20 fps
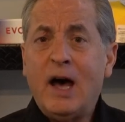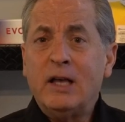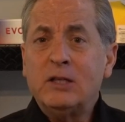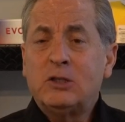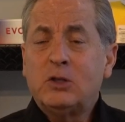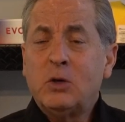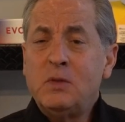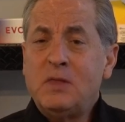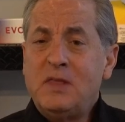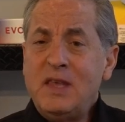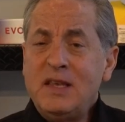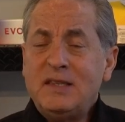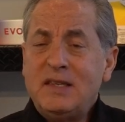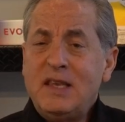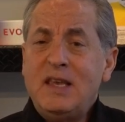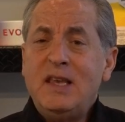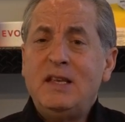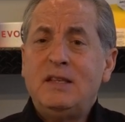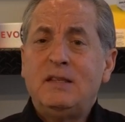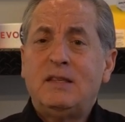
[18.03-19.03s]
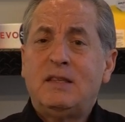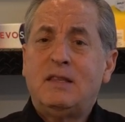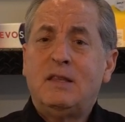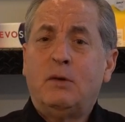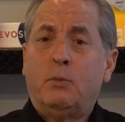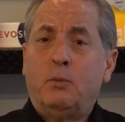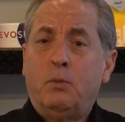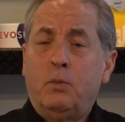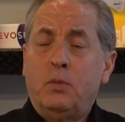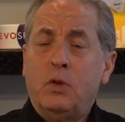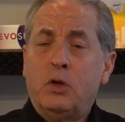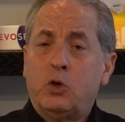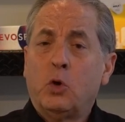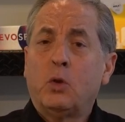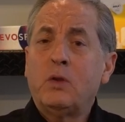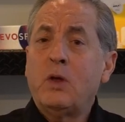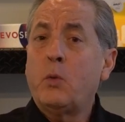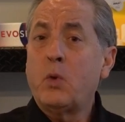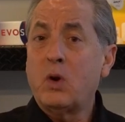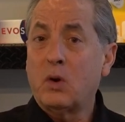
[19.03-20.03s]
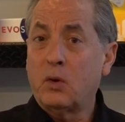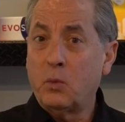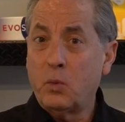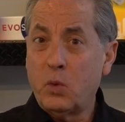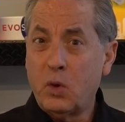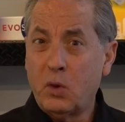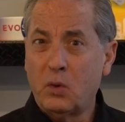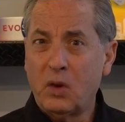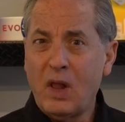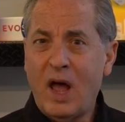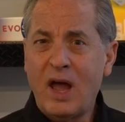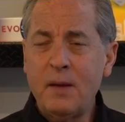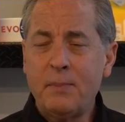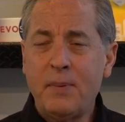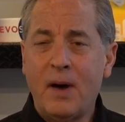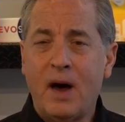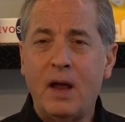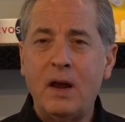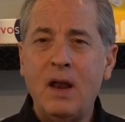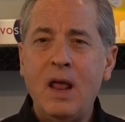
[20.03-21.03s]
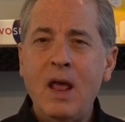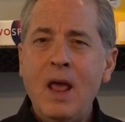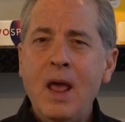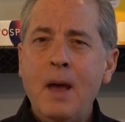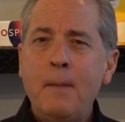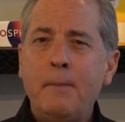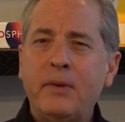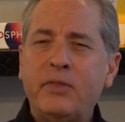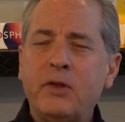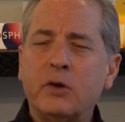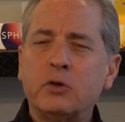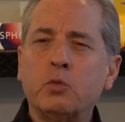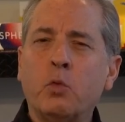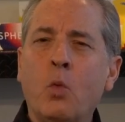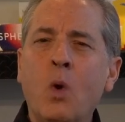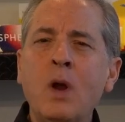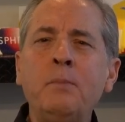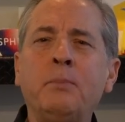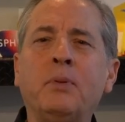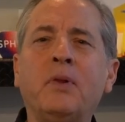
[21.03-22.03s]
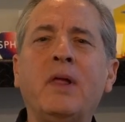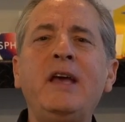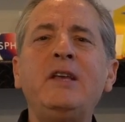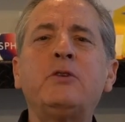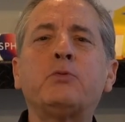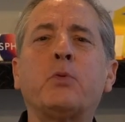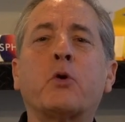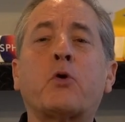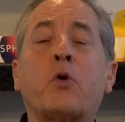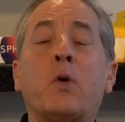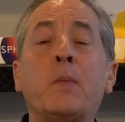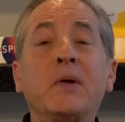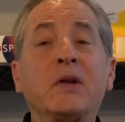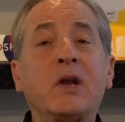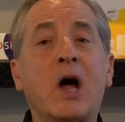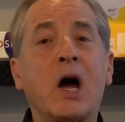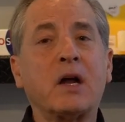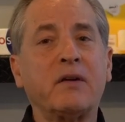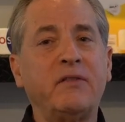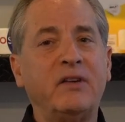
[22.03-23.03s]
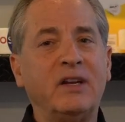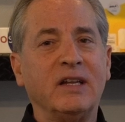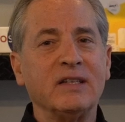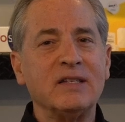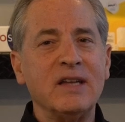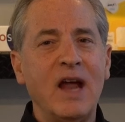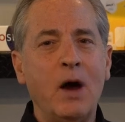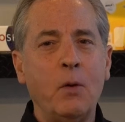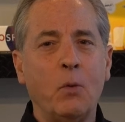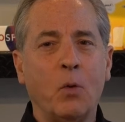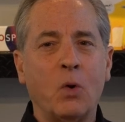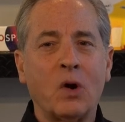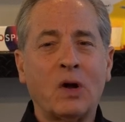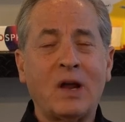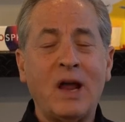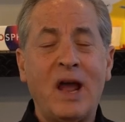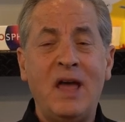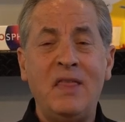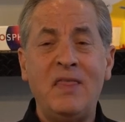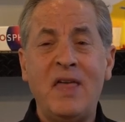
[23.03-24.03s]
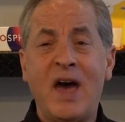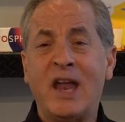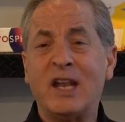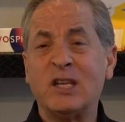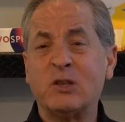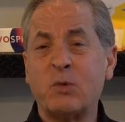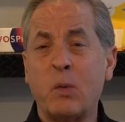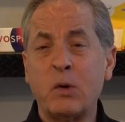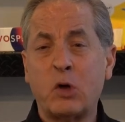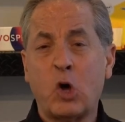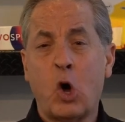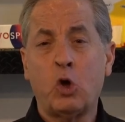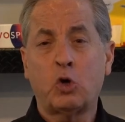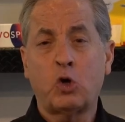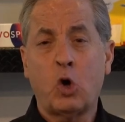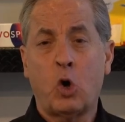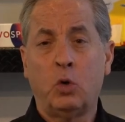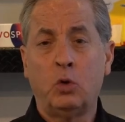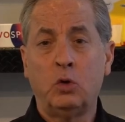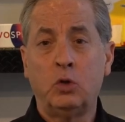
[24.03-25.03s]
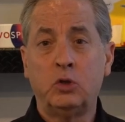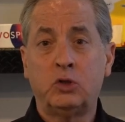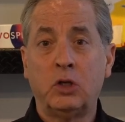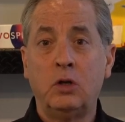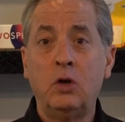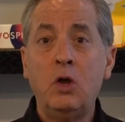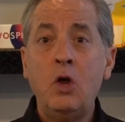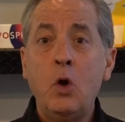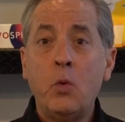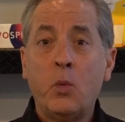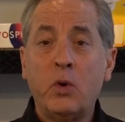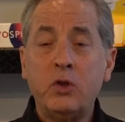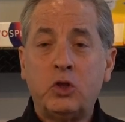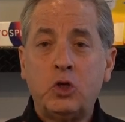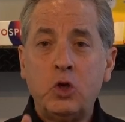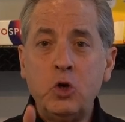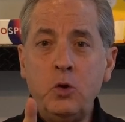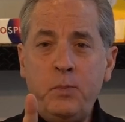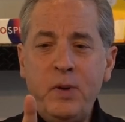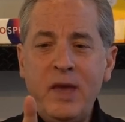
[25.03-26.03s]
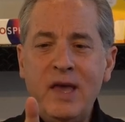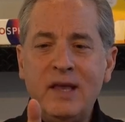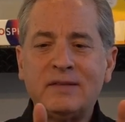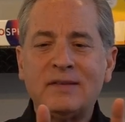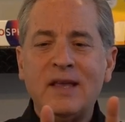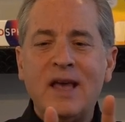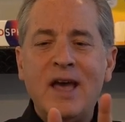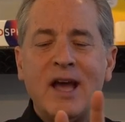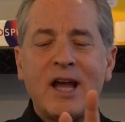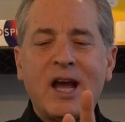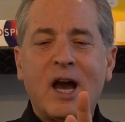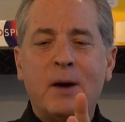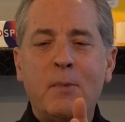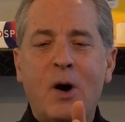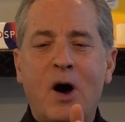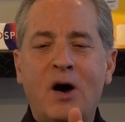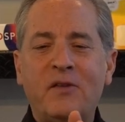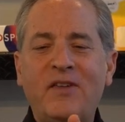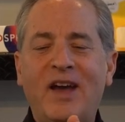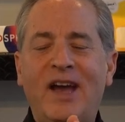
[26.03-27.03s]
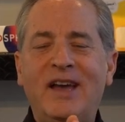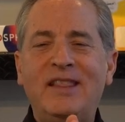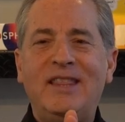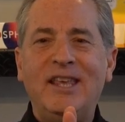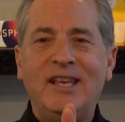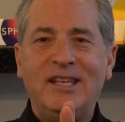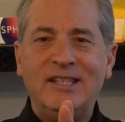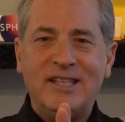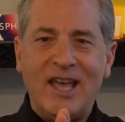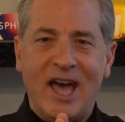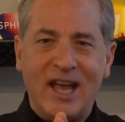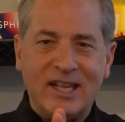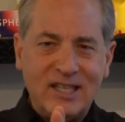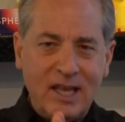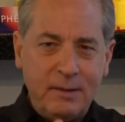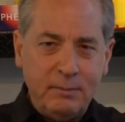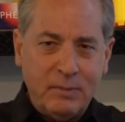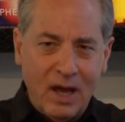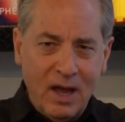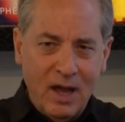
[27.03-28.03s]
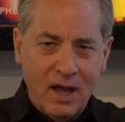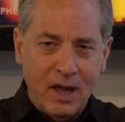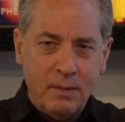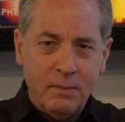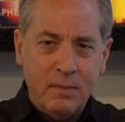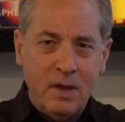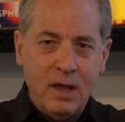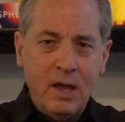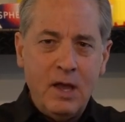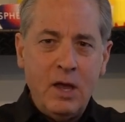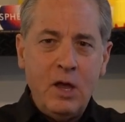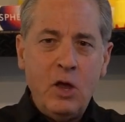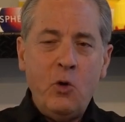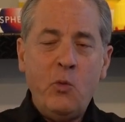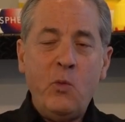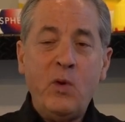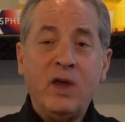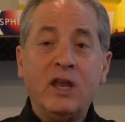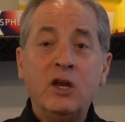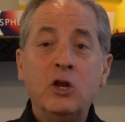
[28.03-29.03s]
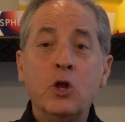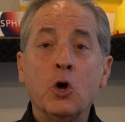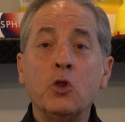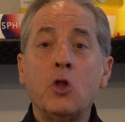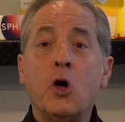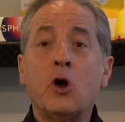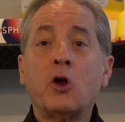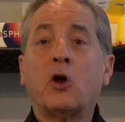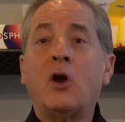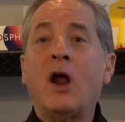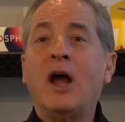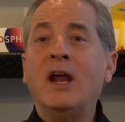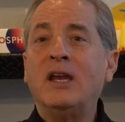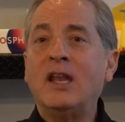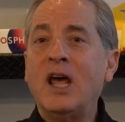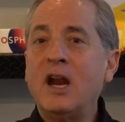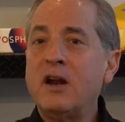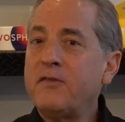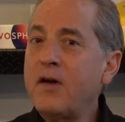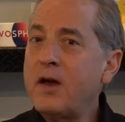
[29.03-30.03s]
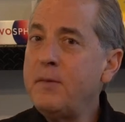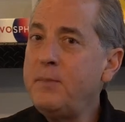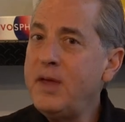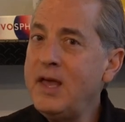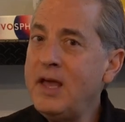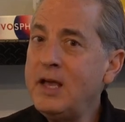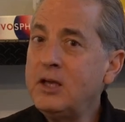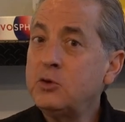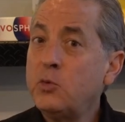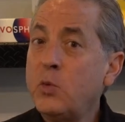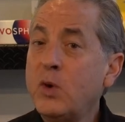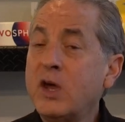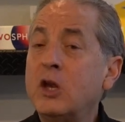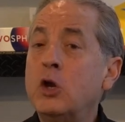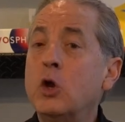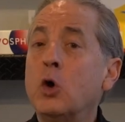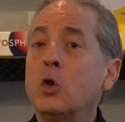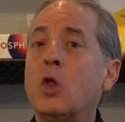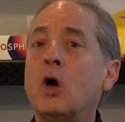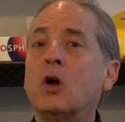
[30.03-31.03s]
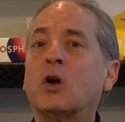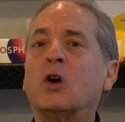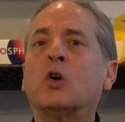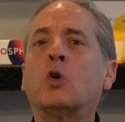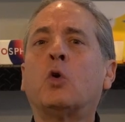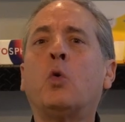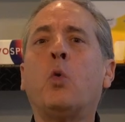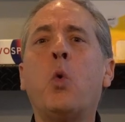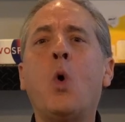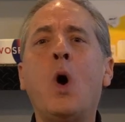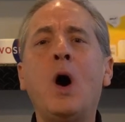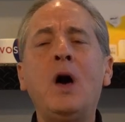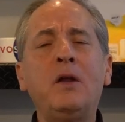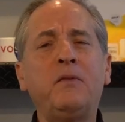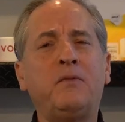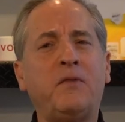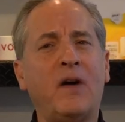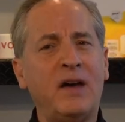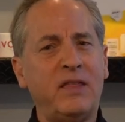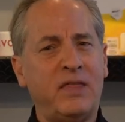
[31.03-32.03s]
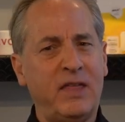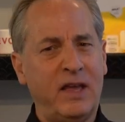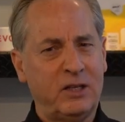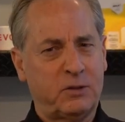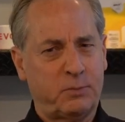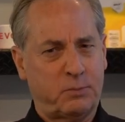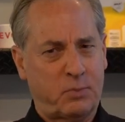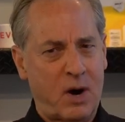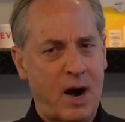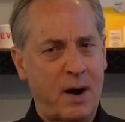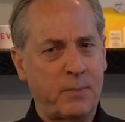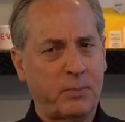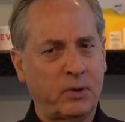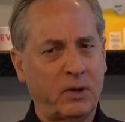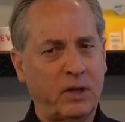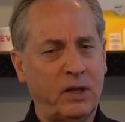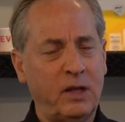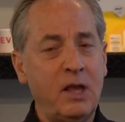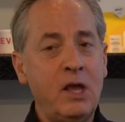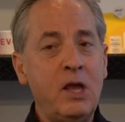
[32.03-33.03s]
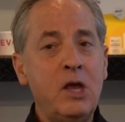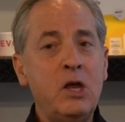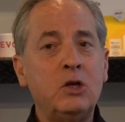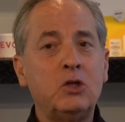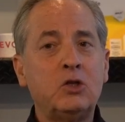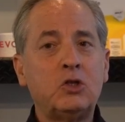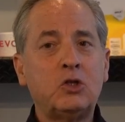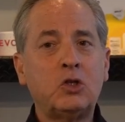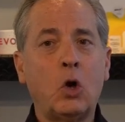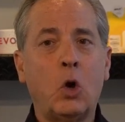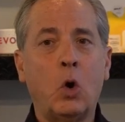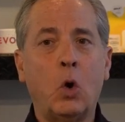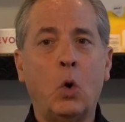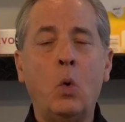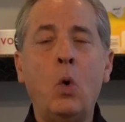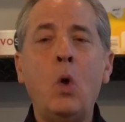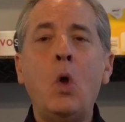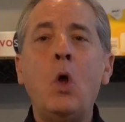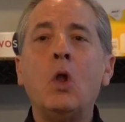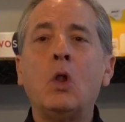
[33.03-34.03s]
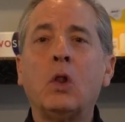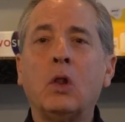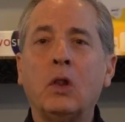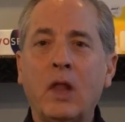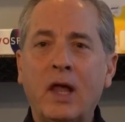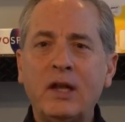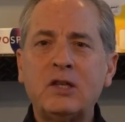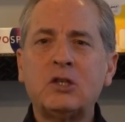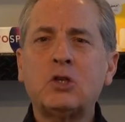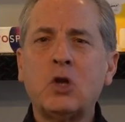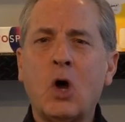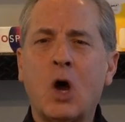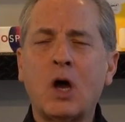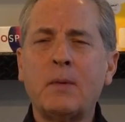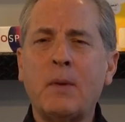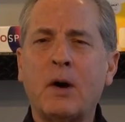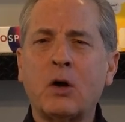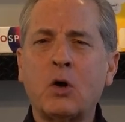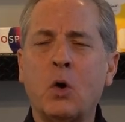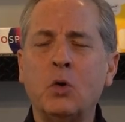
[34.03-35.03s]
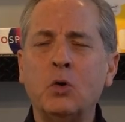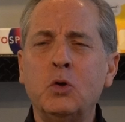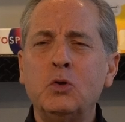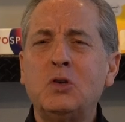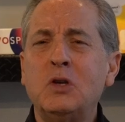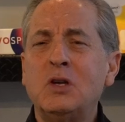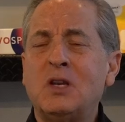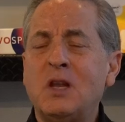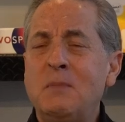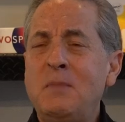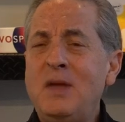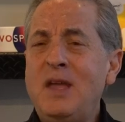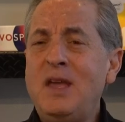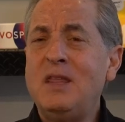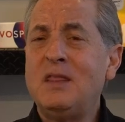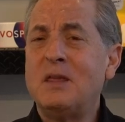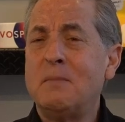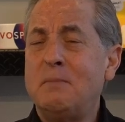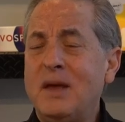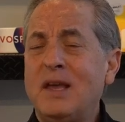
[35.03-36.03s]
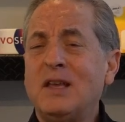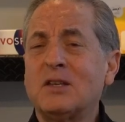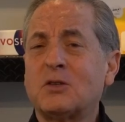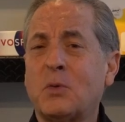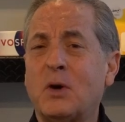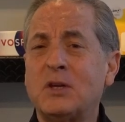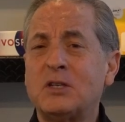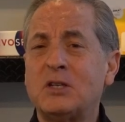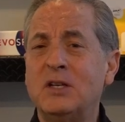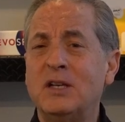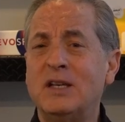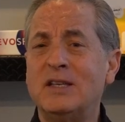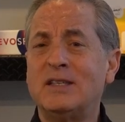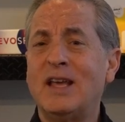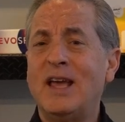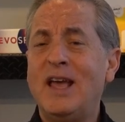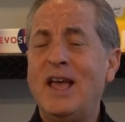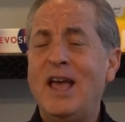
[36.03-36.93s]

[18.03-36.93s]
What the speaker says: So this is the tool that we rely upon, but there's one place where chromatography does not work, and that is what we call coelution. When two peaks come off at the exact same time, we can no longer identify peaks, we can no longer quantify things properly. So let's talk about coelution. To me, the biggest question is,